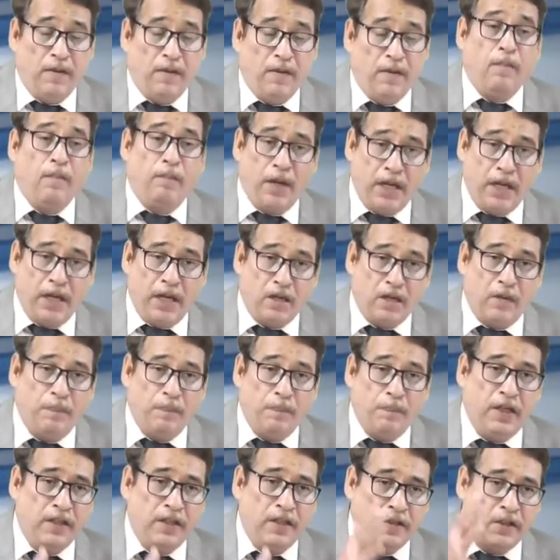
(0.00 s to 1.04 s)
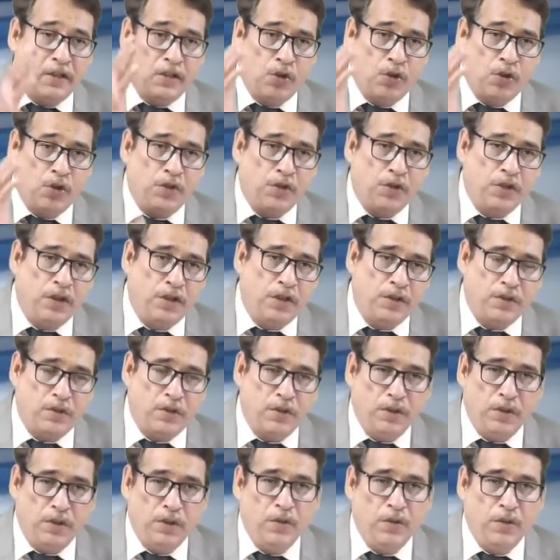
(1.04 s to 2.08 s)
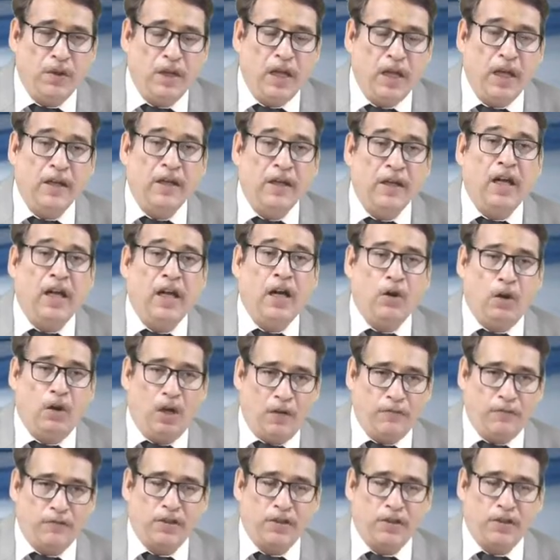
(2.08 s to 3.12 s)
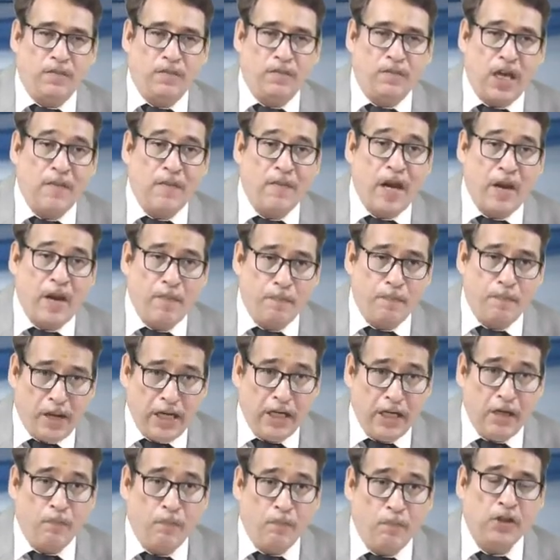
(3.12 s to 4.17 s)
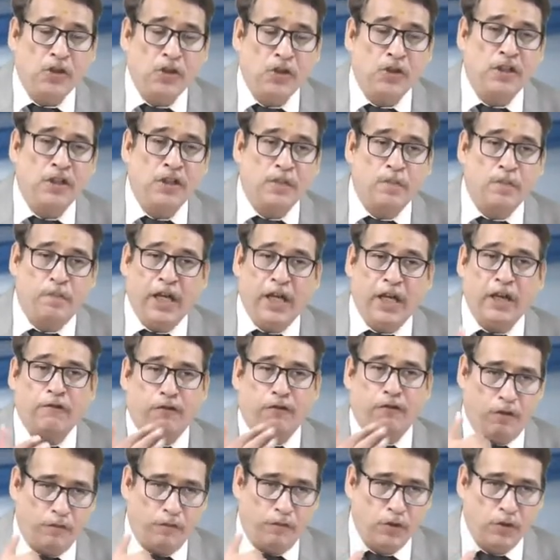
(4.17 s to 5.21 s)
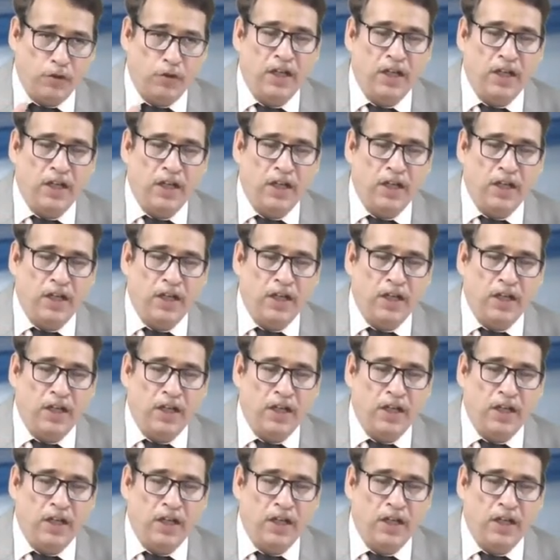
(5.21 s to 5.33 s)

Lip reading: My company has issued shares to you, and now after some time I am buying my shares back from you.